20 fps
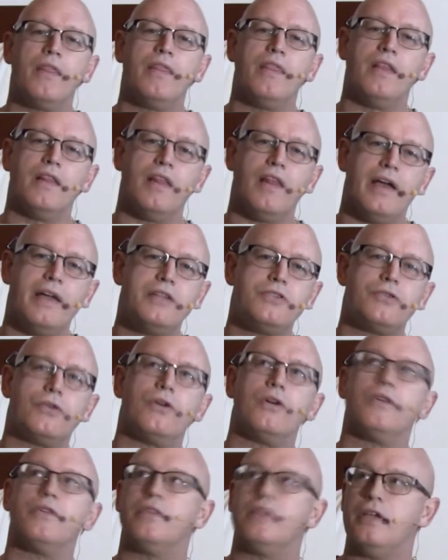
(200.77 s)

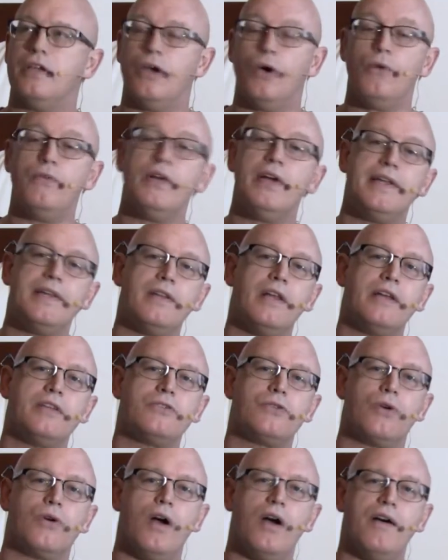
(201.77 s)
The overhead
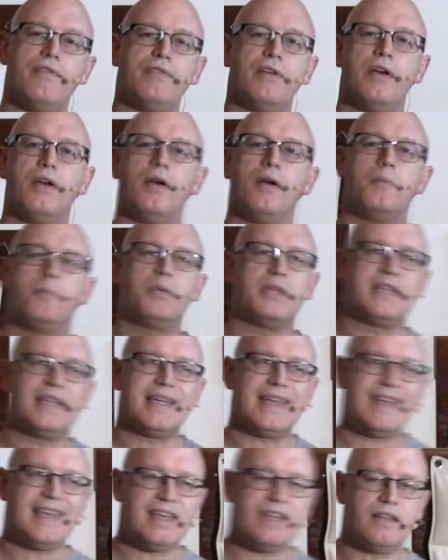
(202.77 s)
lights are off, but the
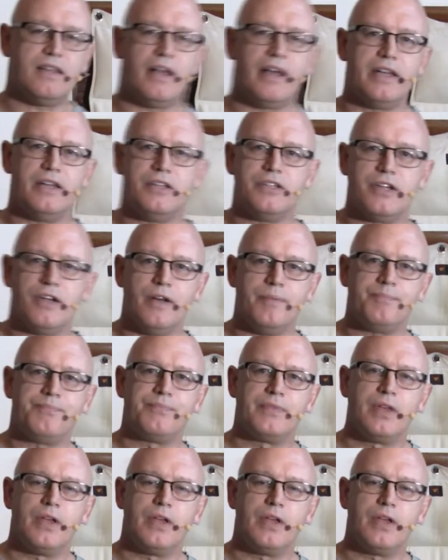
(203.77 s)
key light is on.